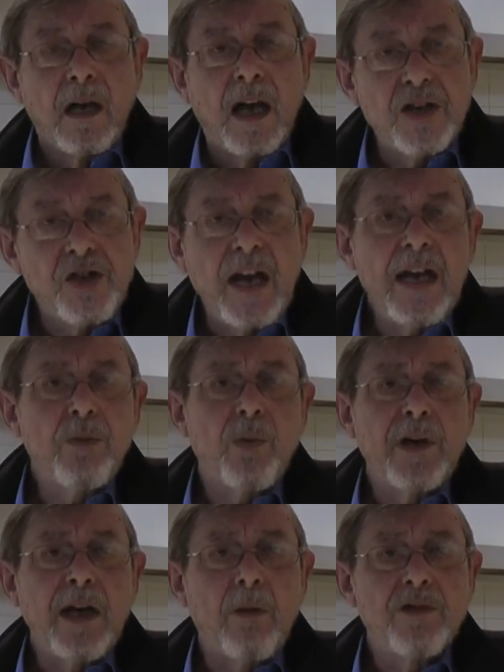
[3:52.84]
I shared
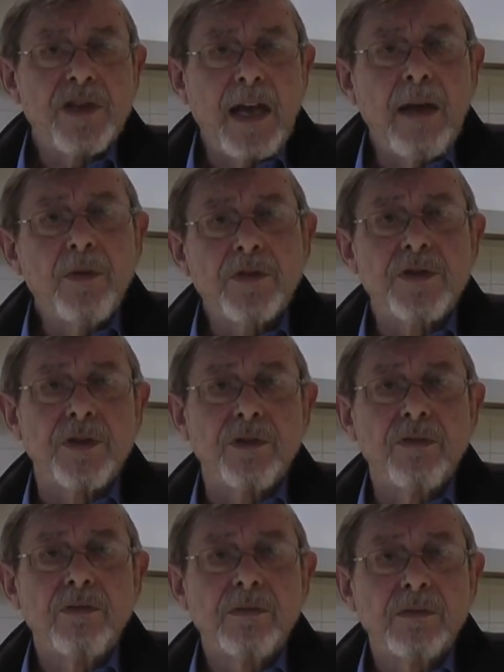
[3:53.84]
when I was able
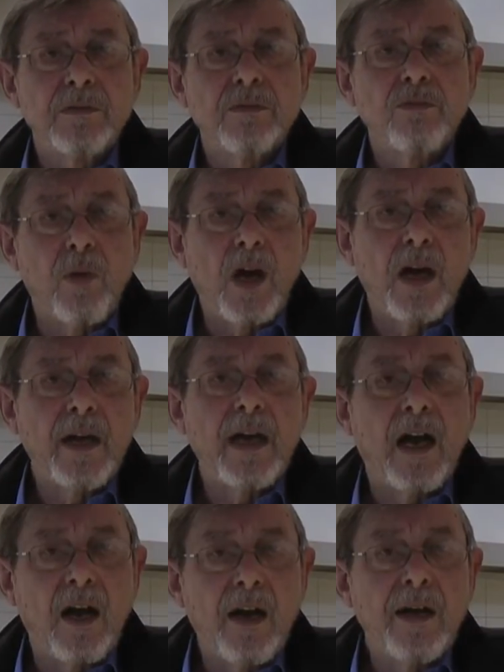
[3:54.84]
to why
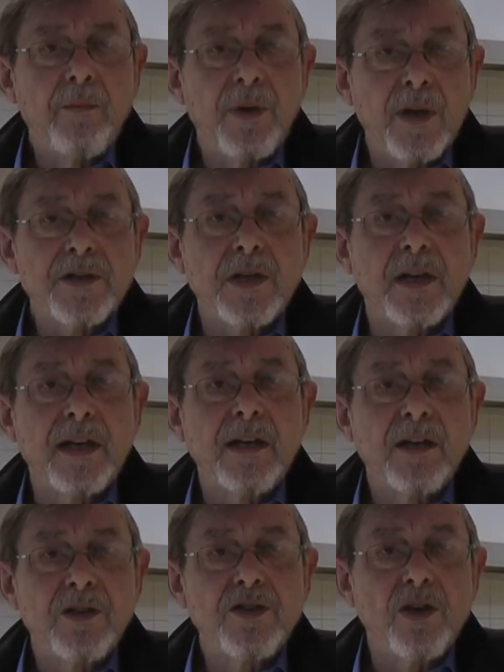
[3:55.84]
I personally
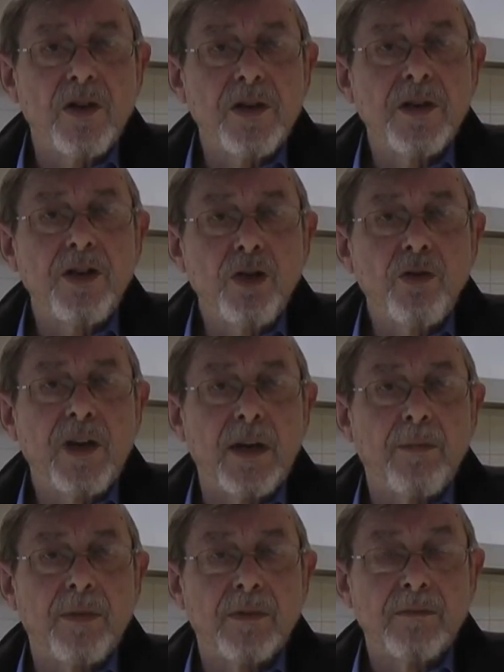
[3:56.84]
had joined
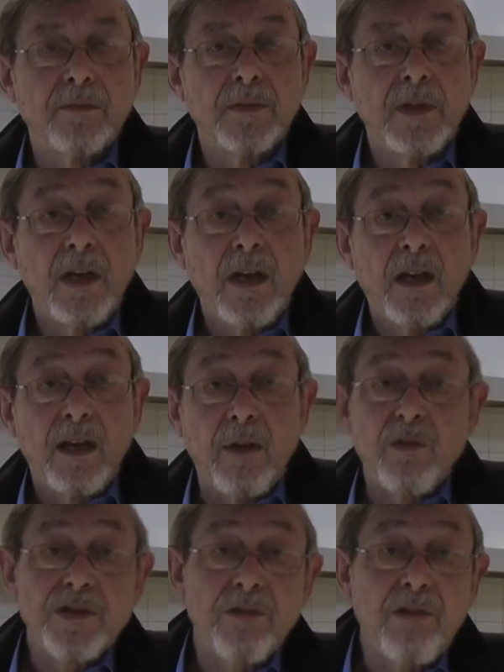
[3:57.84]
UKIP.
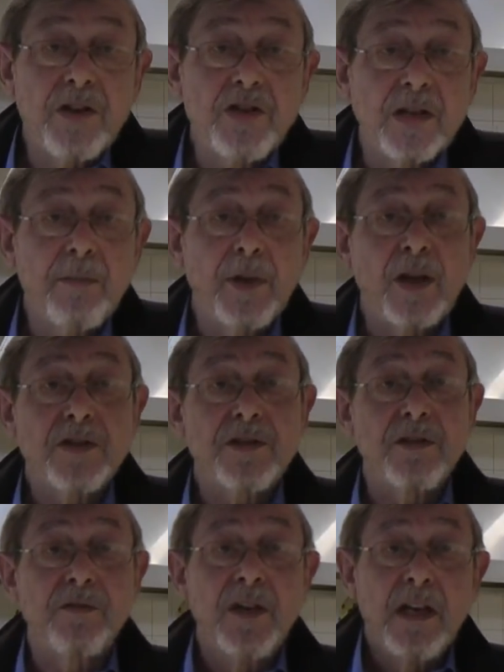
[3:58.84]
It was originally
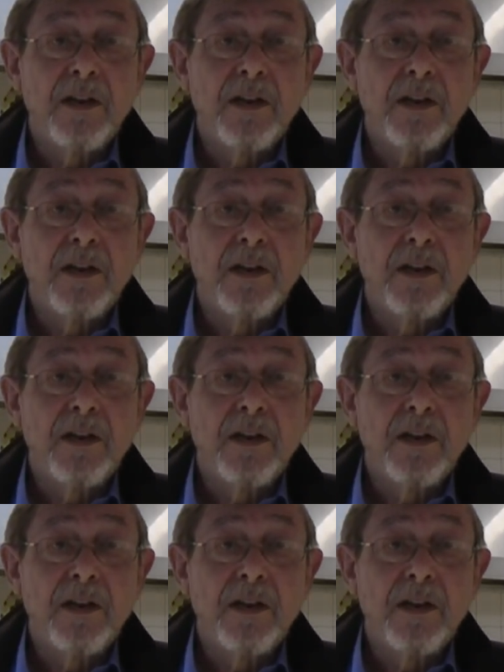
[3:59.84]
because of